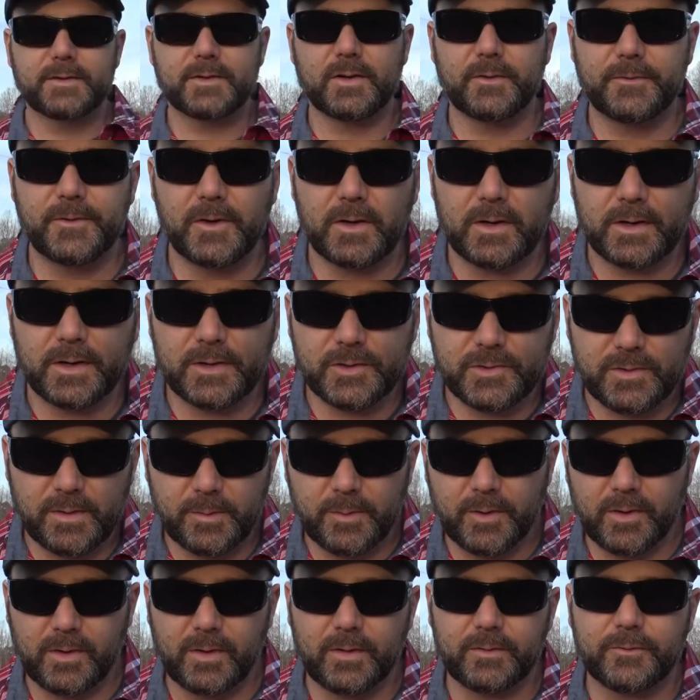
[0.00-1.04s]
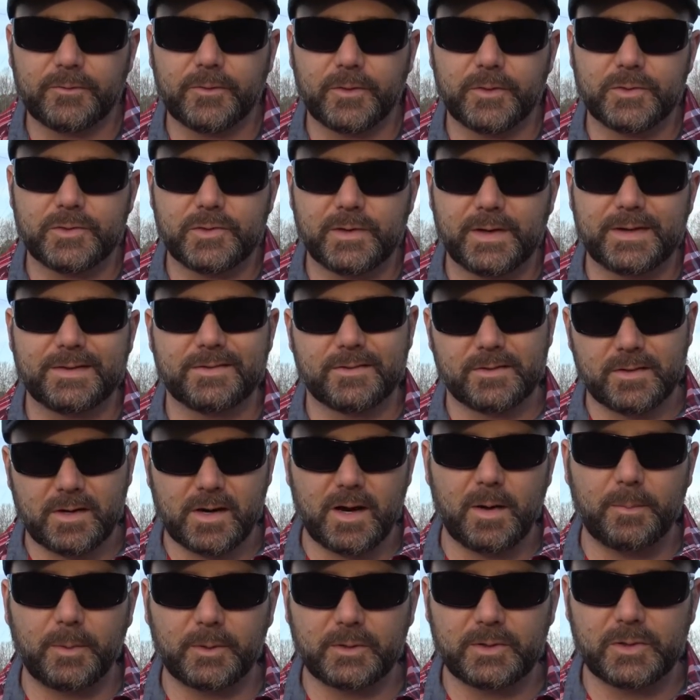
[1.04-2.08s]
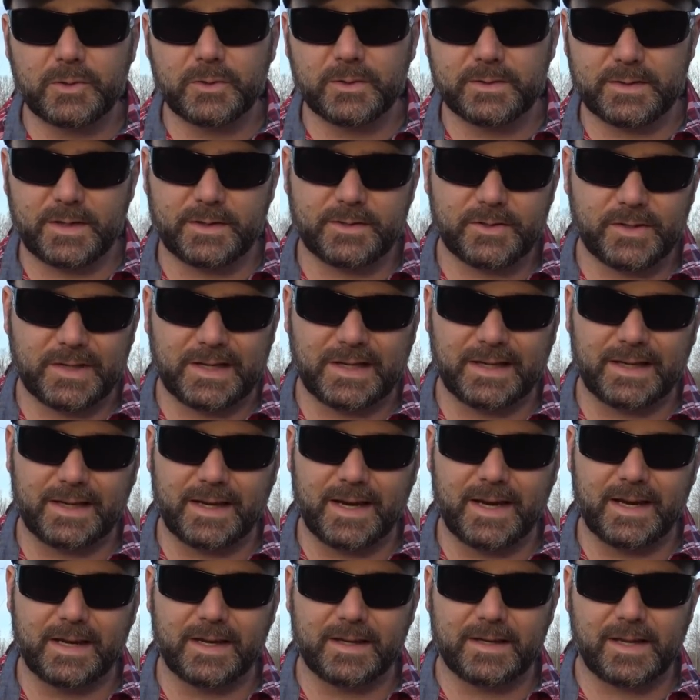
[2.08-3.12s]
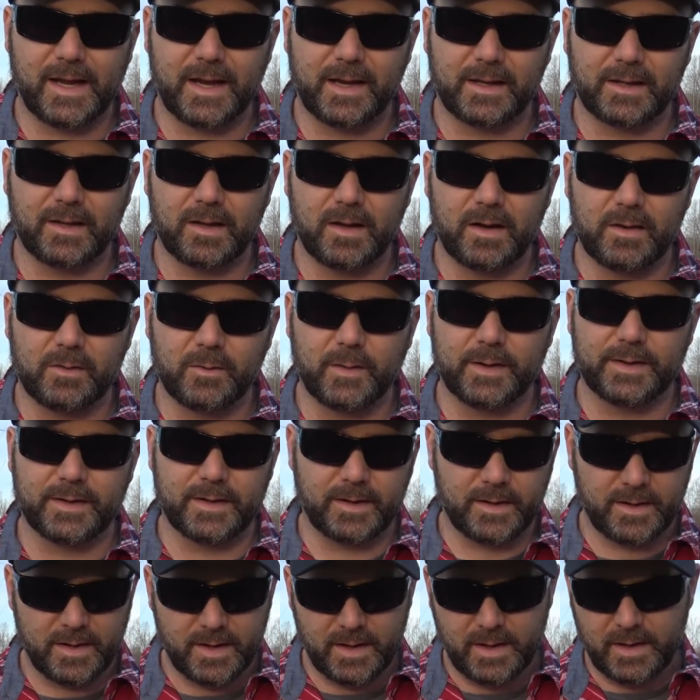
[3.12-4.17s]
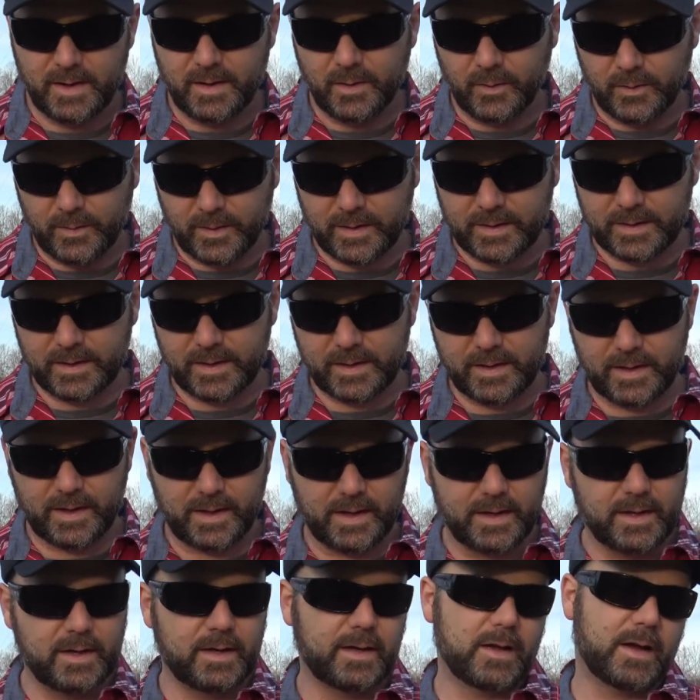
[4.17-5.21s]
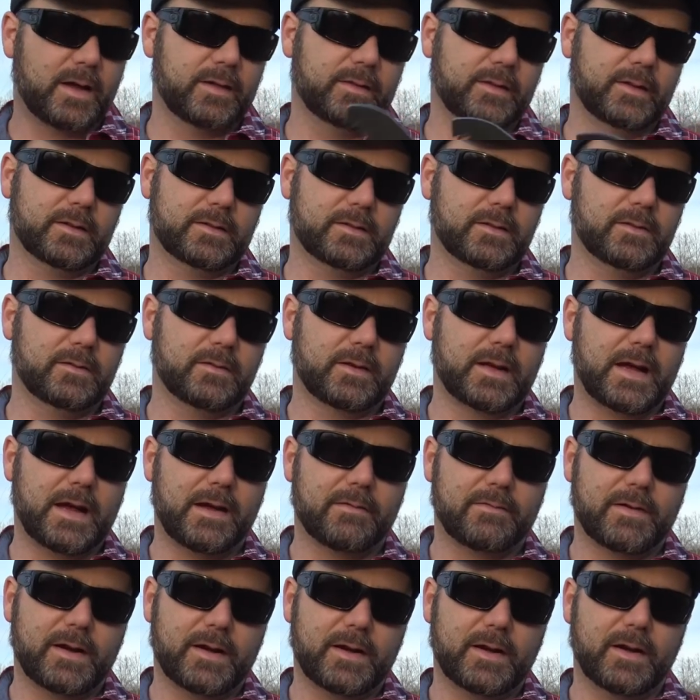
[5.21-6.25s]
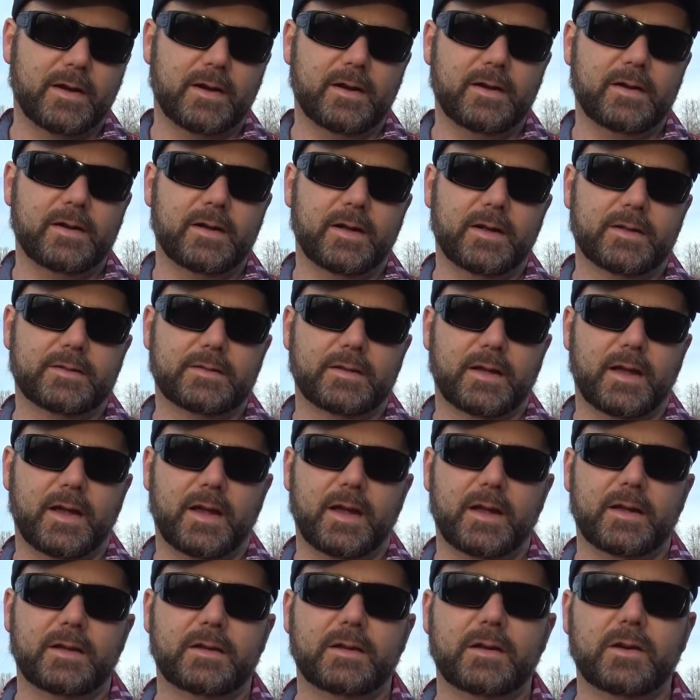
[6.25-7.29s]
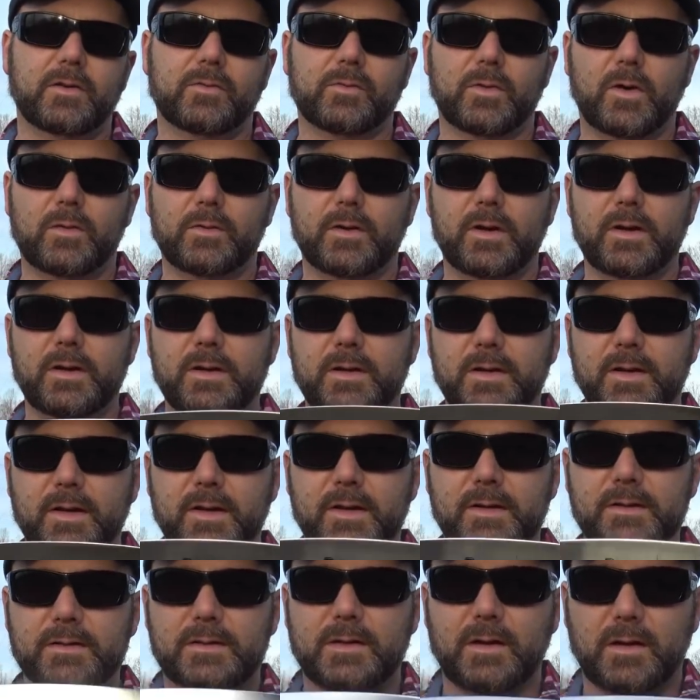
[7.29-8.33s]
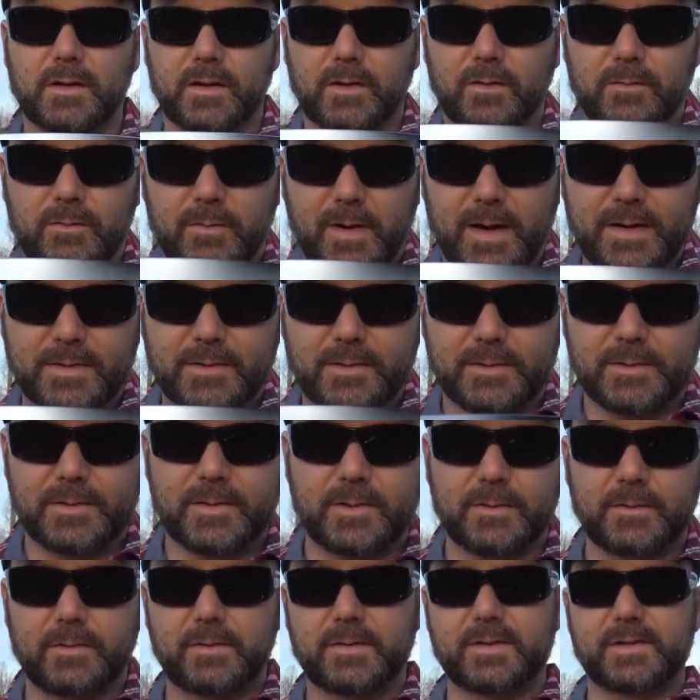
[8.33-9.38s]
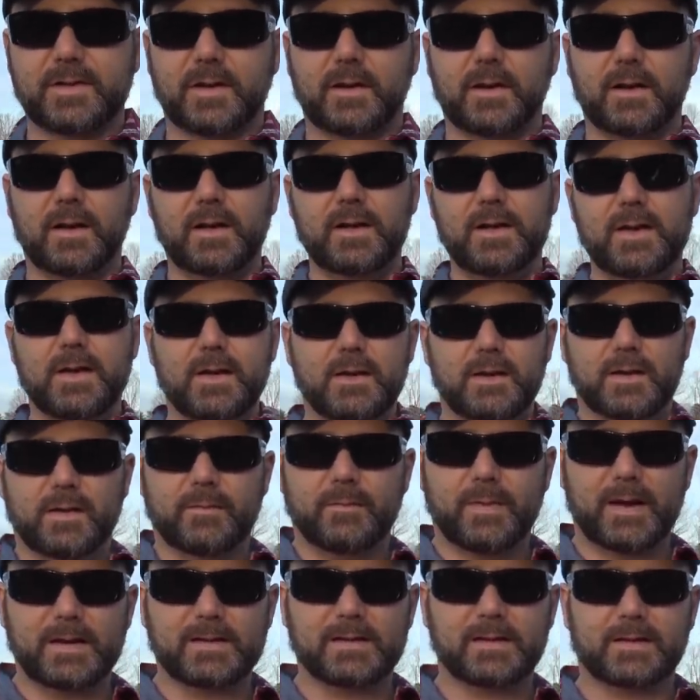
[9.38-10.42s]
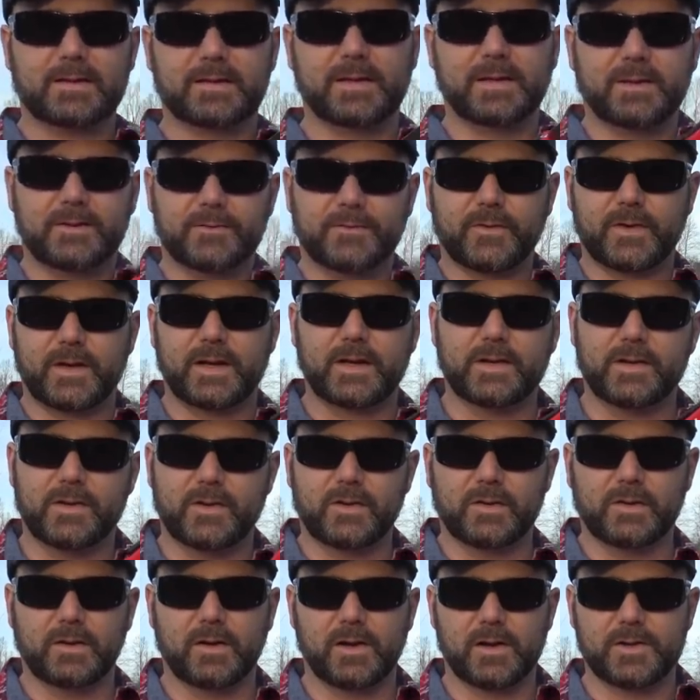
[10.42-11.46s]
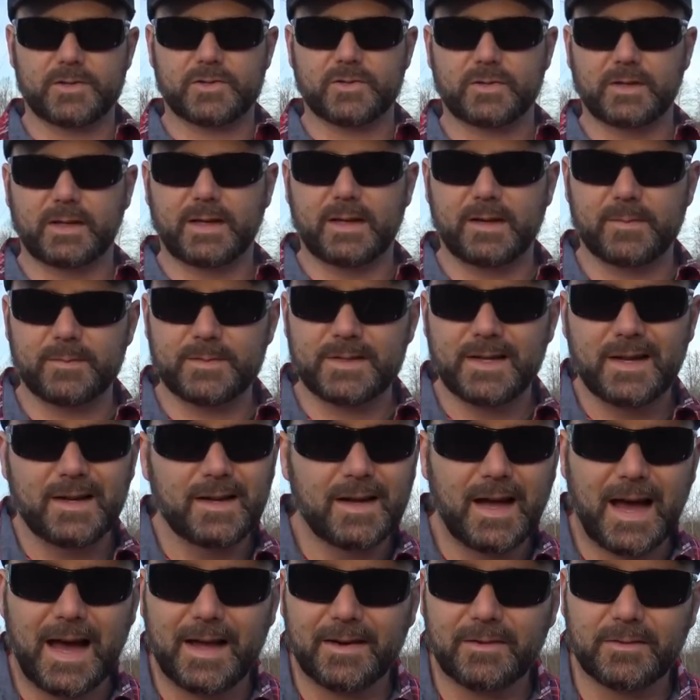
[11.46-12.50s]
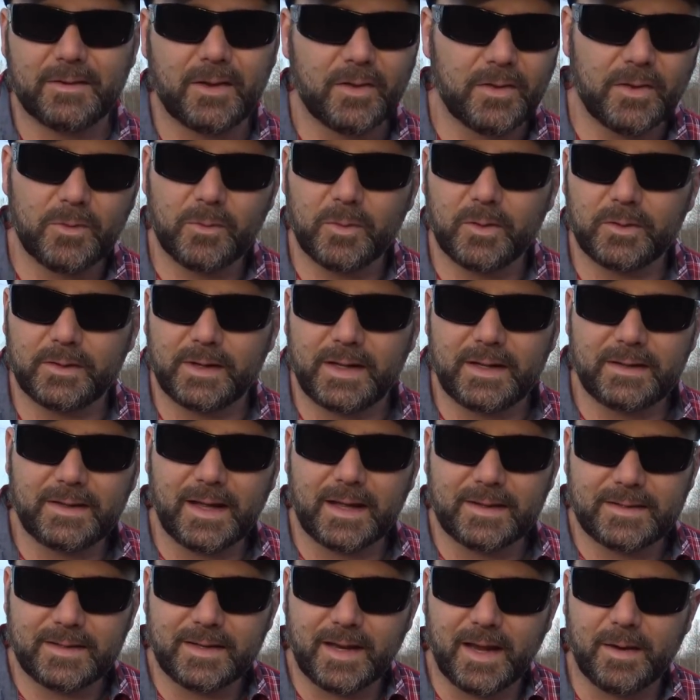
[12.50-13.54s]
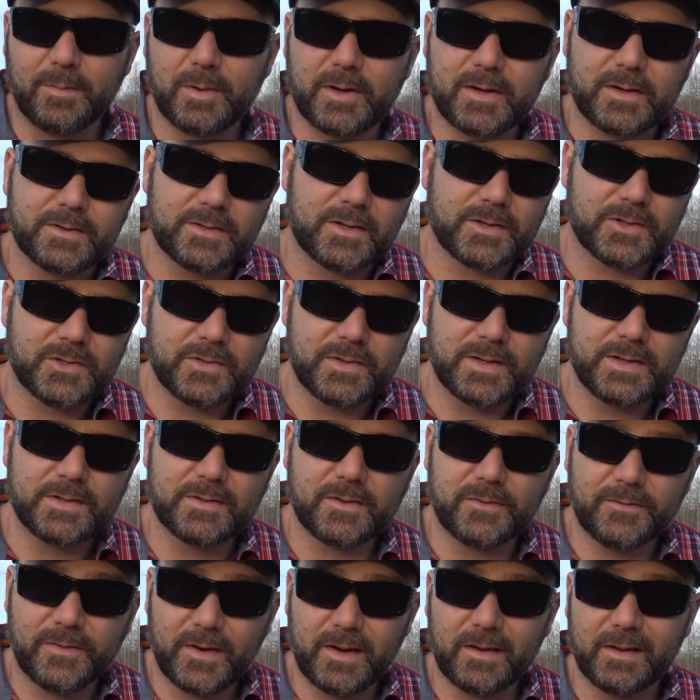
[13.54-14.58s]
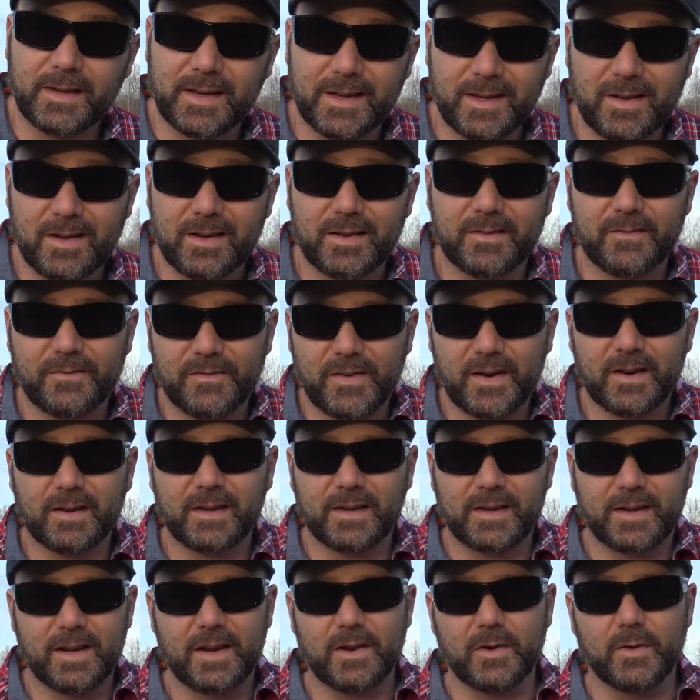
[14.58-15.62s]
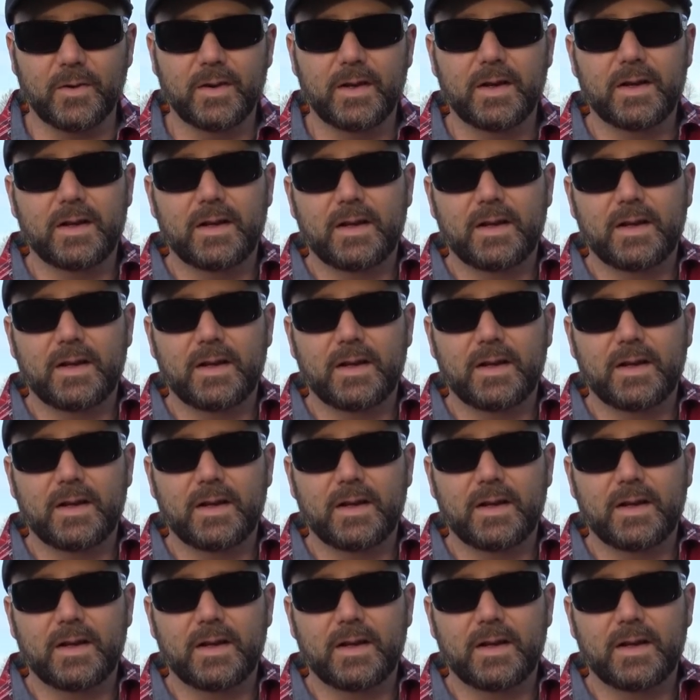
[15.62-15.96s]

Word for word: So if you're going to trim your own fruit trees, there are a couple tools that you're going to need to take along with you. We're going to need this little guy right here. It's a Corona. It's called a razor tooth saw, and basically it's for getting your larger limbs. I don't know that we'll need that today because our trees are fairly young and fairly new.